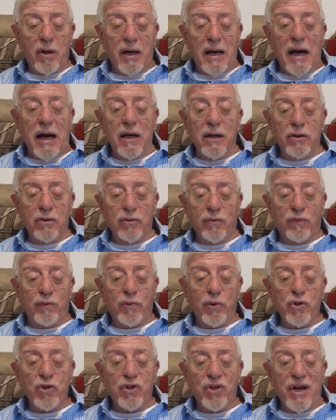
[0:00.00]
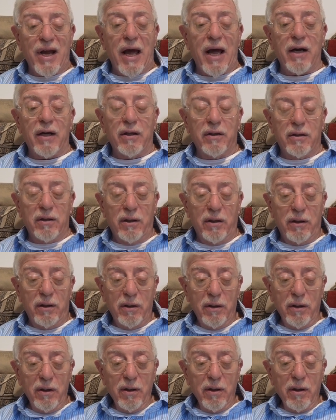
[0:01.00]
kinds of
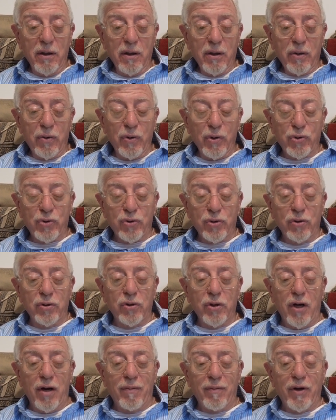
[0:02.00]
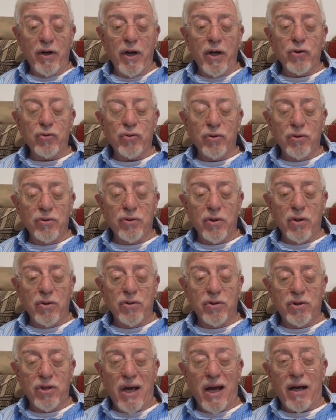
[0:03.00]
Christianity, Christian denominations
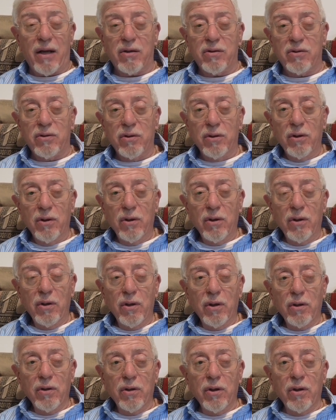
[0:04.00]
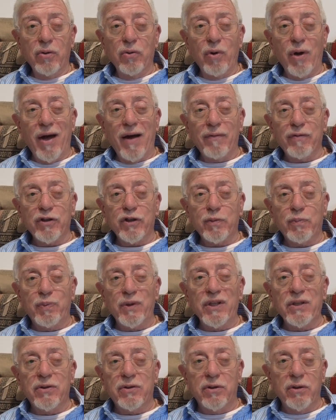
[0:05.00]
and sects, than you have
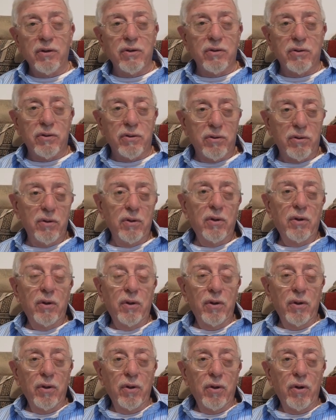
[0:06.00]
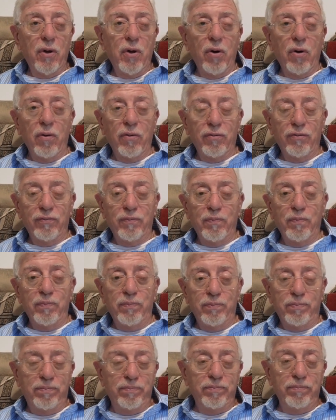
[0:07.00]
species of
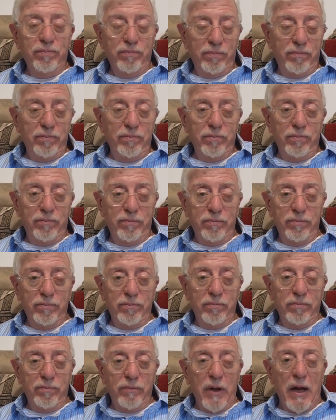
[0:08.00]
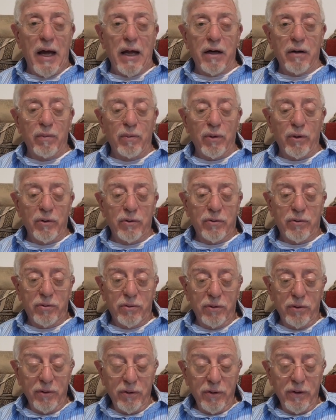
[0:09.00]

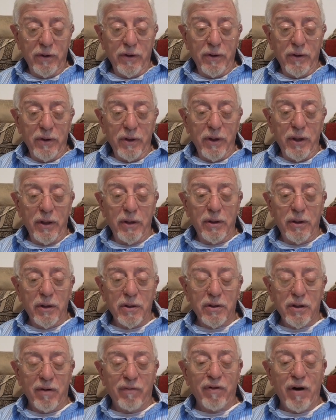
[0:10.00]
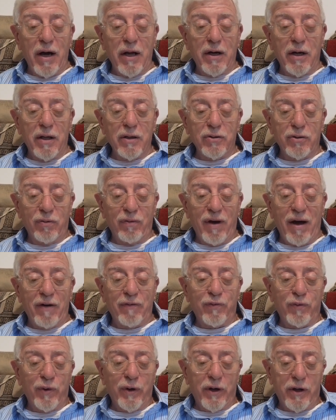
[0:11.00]
animals in the savannas of
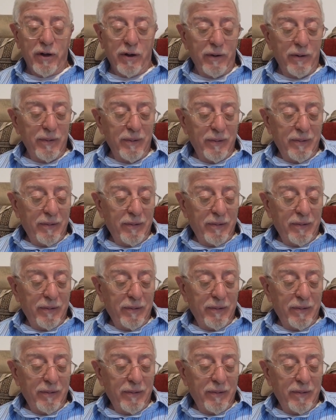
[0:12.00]
Africa.